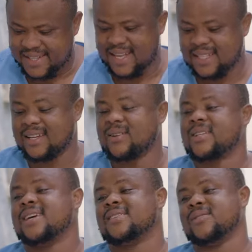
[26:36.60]
That's
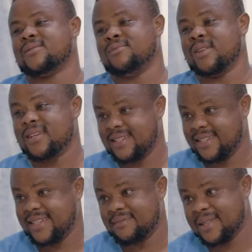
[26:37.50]
another insult, but let's
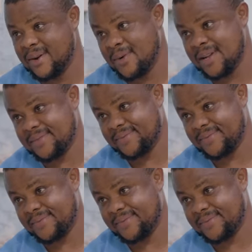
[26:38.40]
still keep that one.